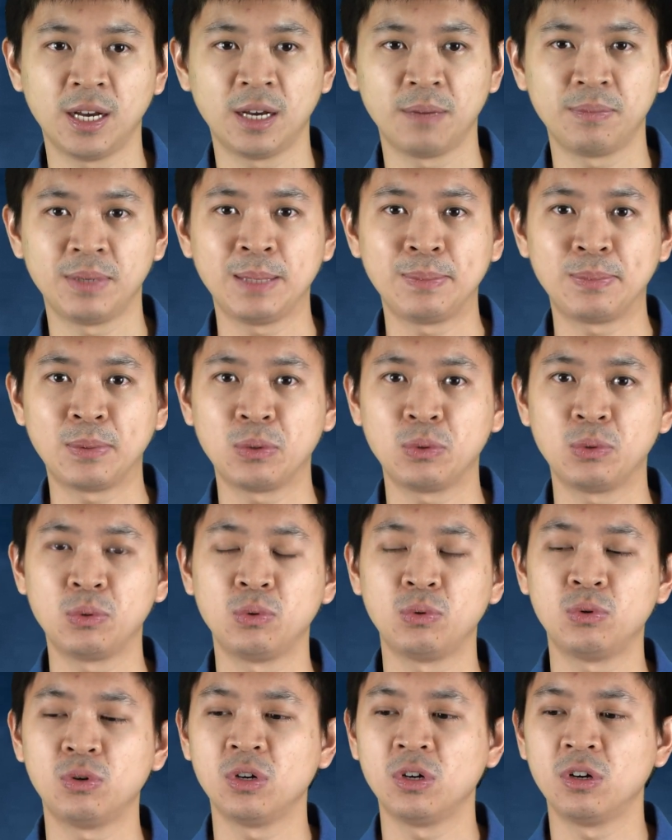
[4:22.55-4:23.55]
people
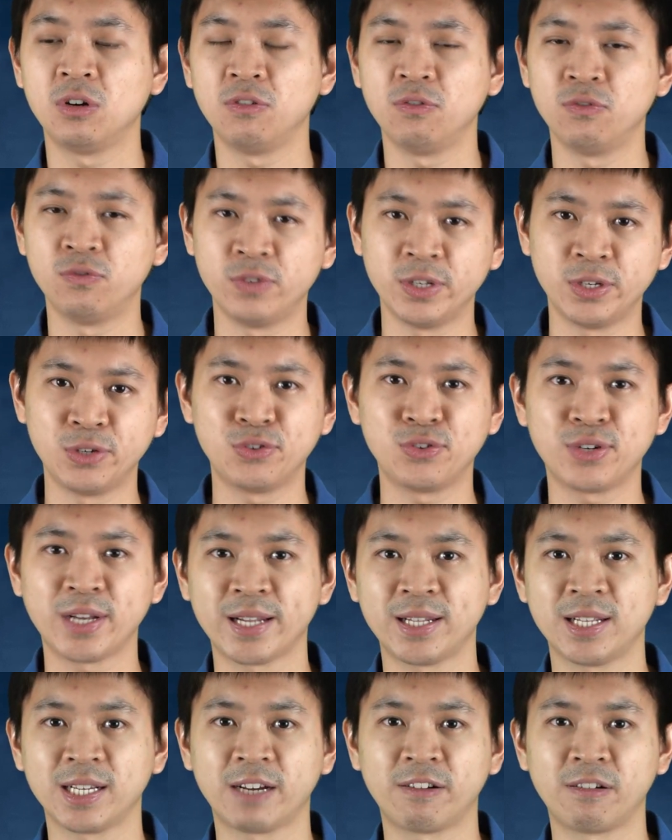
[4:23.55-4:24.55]
who view
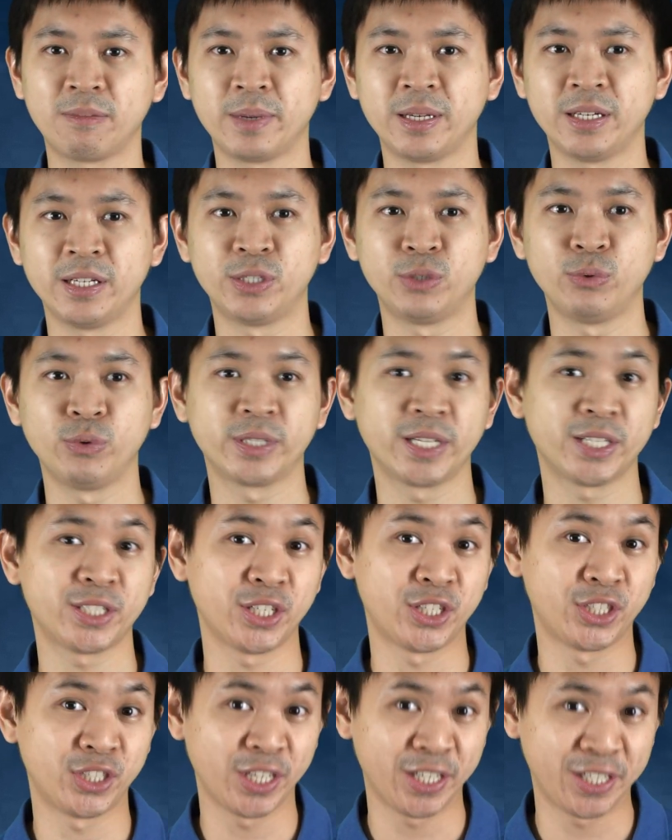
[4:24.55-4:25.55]
that the government is doing such a
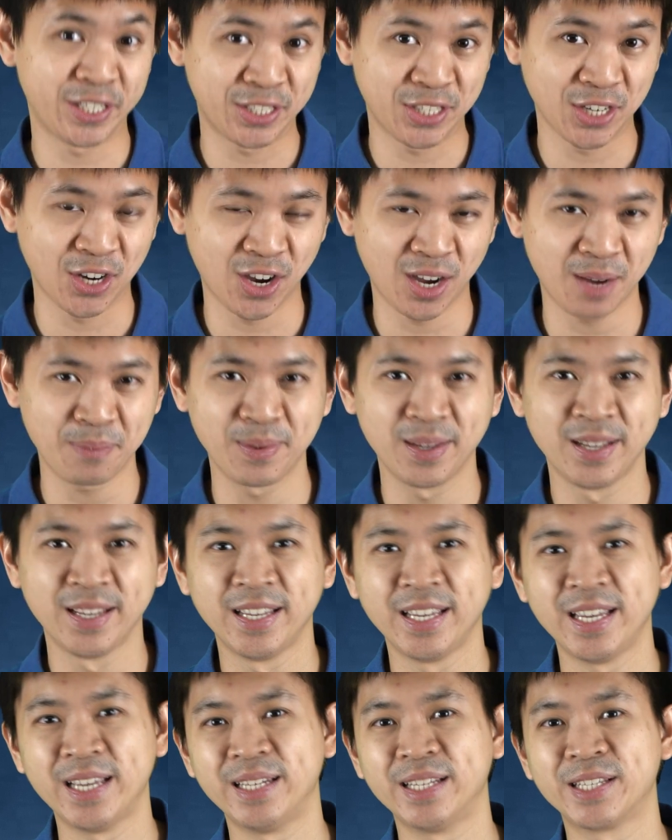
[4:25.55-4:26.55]
shit job
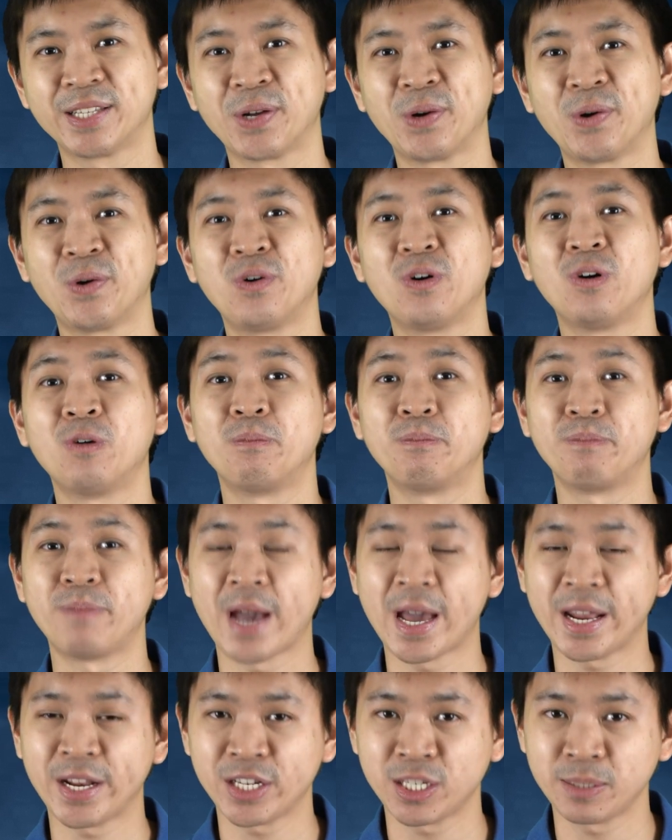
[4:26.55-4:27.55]
in this whole
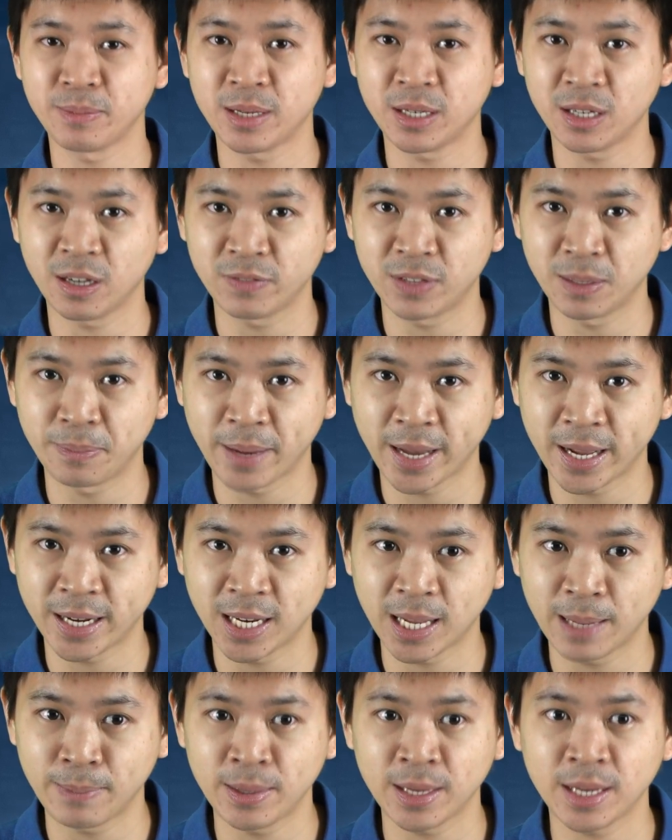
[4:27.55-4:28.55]
management of the
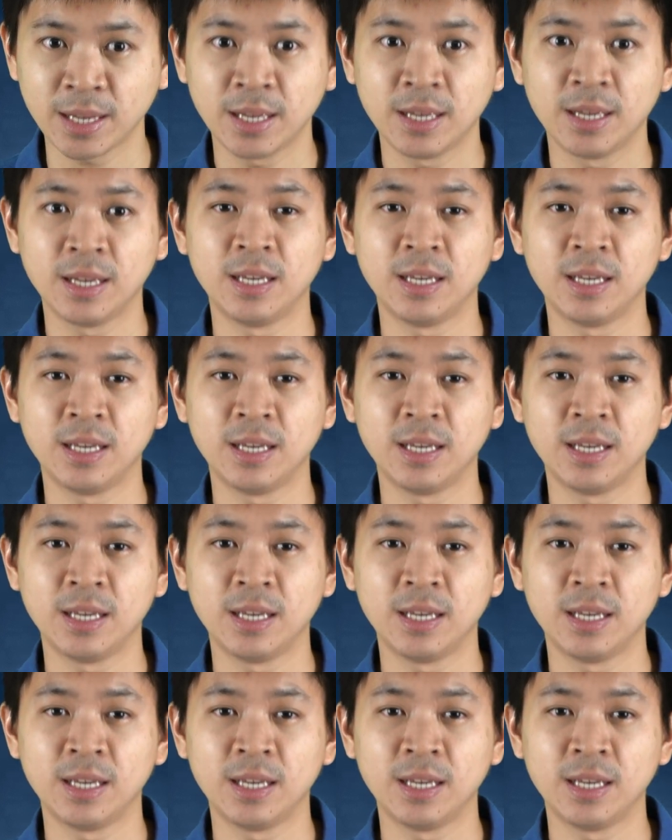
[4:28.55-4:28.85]
pandemic,